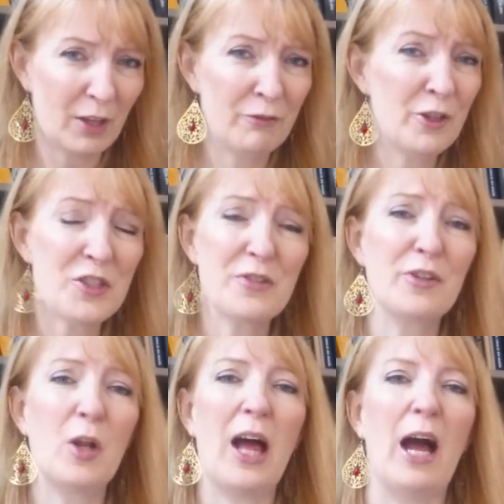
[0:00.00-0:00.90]
First
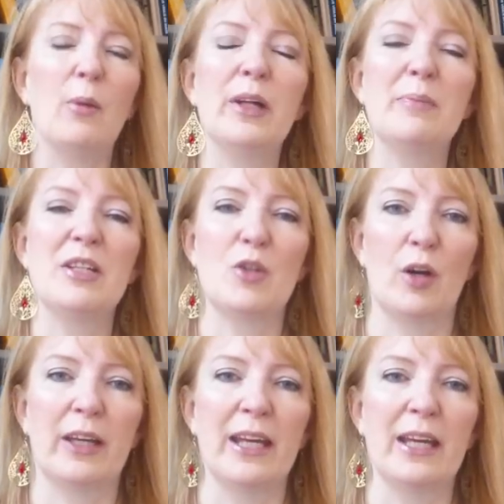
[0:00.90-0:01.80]
of all, I will be
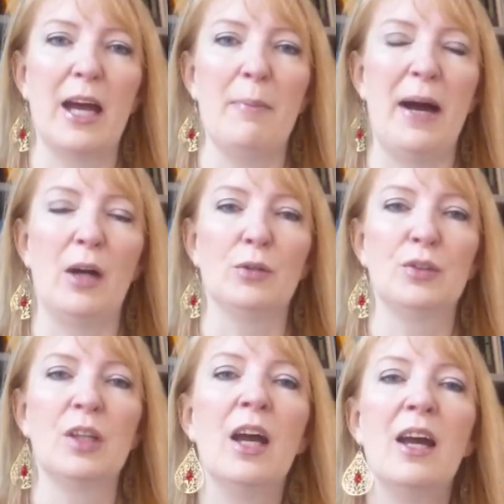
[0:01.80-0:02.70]
talking
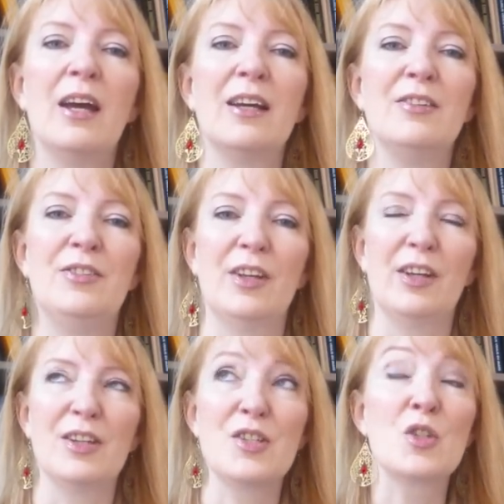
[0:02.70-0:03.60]
about
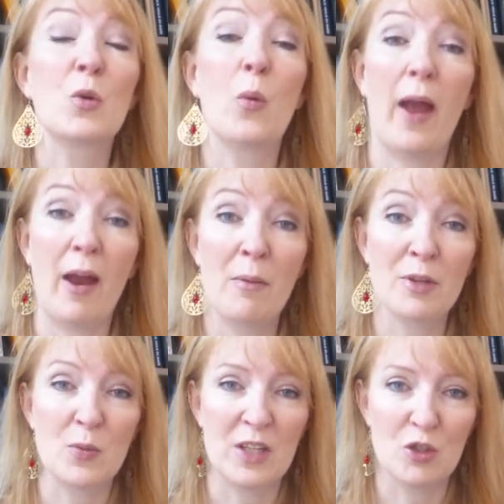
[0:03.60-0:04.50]
the square
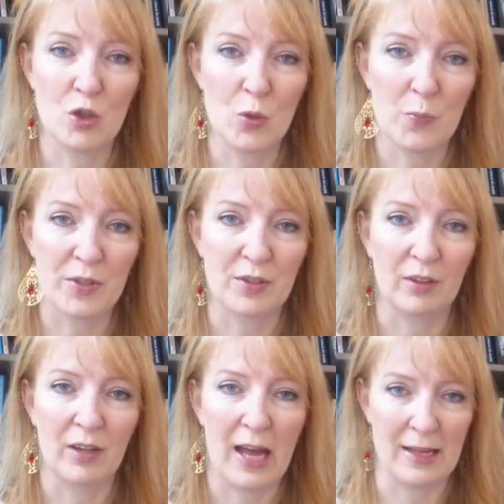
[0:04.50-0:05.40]
between
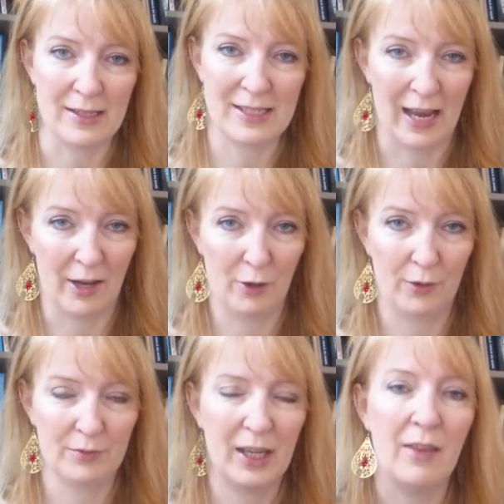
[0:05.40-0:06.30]
Jupiter and
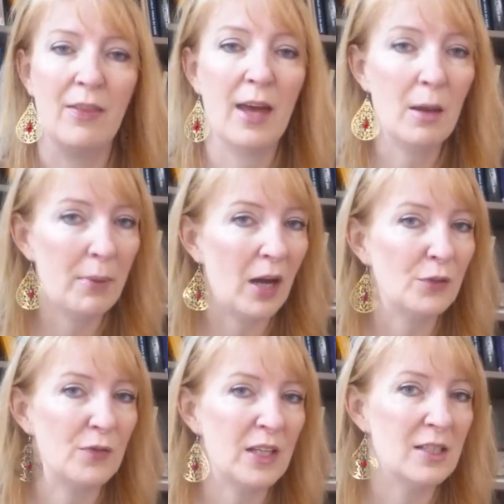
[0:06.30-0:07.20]
Saturn, and then
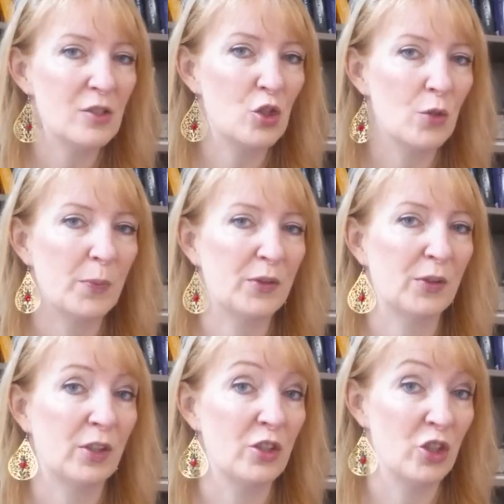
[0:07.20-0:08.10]
about
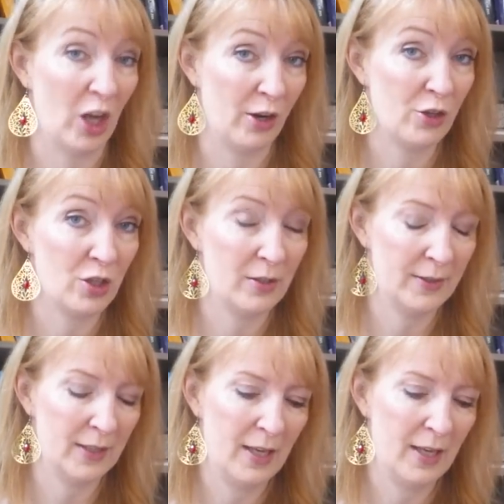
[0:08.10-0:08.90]
Venus-Jupiter conjunction.